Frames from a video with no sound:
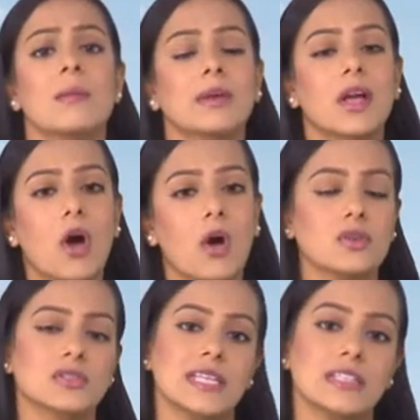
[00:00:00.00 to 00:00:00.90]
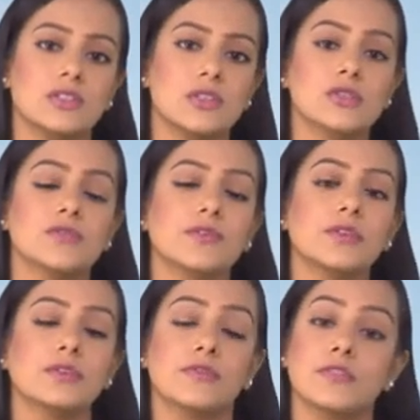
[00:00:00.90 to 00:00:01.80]
Because it's
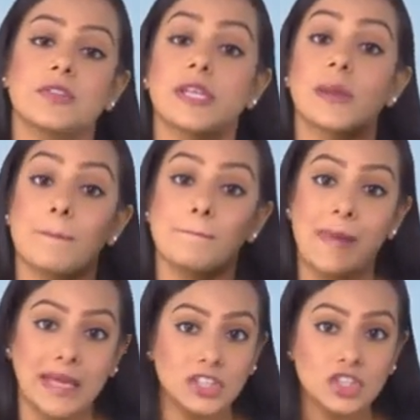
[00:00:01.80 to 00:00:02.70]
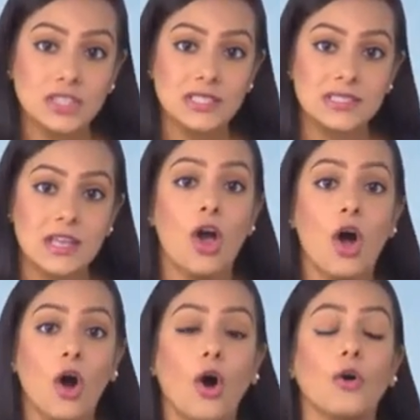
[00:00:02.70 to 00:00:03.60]
useful for the managers
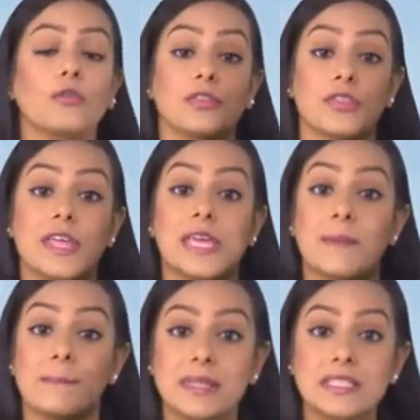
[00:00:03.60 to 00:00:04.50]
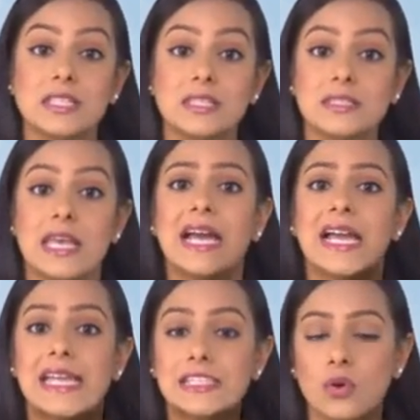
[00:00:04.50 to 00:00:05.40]
of the business.
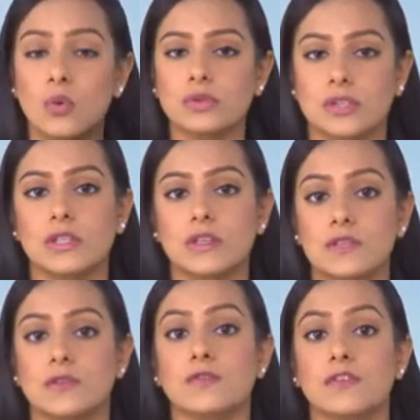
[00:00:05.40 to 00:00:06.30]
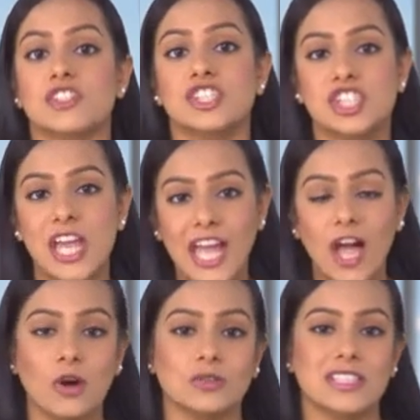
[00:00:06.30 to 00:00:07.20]
It's also useful for the
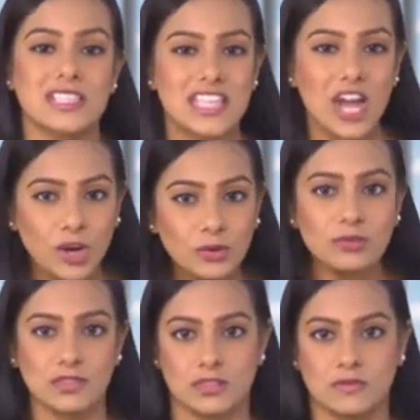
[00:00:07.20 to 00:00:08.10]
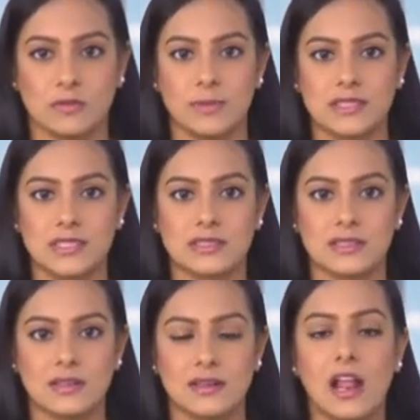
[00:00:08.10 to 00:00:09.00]
shareholders, the owners of the business.